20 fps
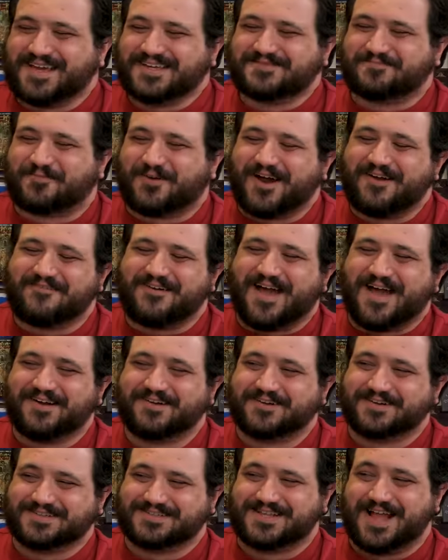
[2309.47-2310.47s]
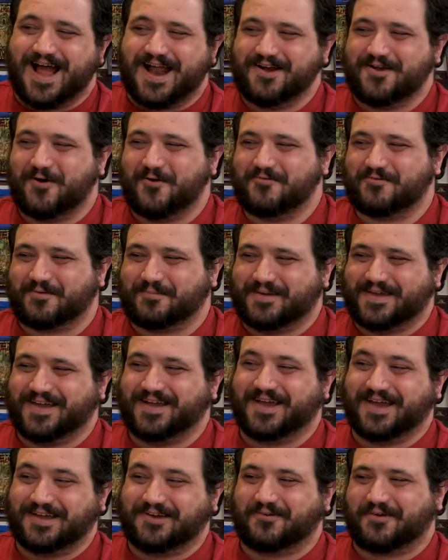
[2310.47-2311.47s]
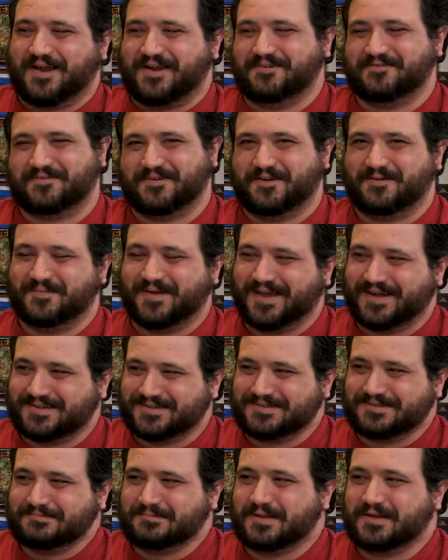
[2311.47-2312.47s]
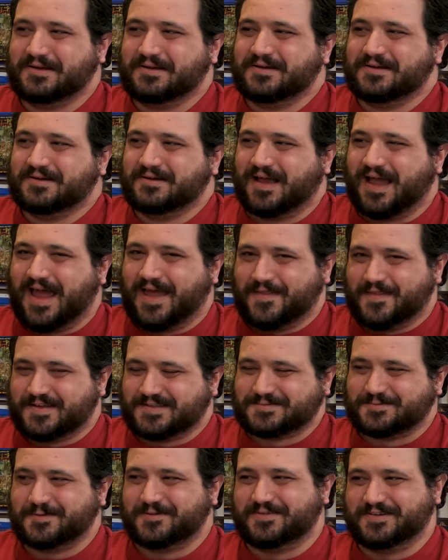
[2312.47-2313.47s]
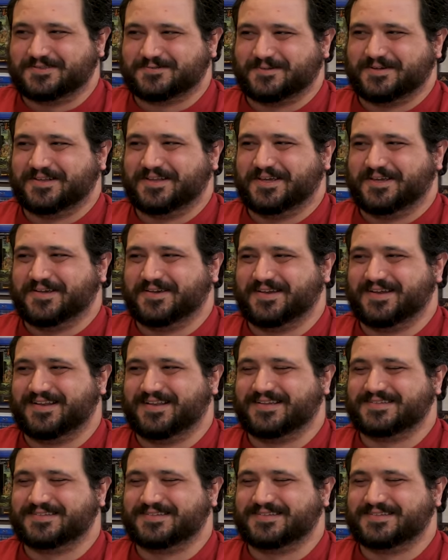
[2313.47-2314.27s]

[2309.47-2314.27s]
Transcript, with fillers: is, Brett Ratner is not known for being a great filmmaker, and this movie's really good.